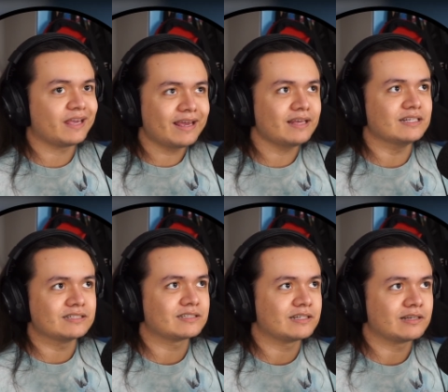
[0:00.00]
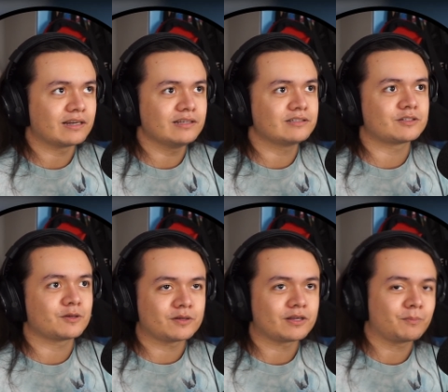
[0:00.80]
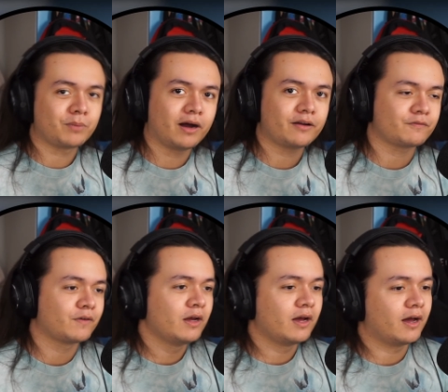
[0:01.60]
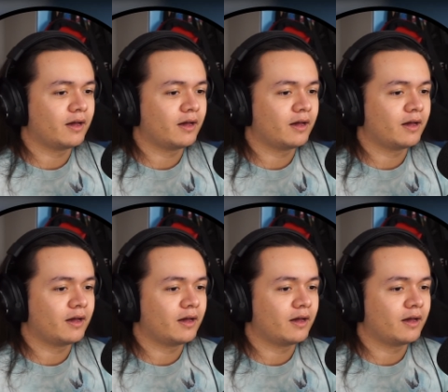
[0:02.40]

is. He at least took part of uh,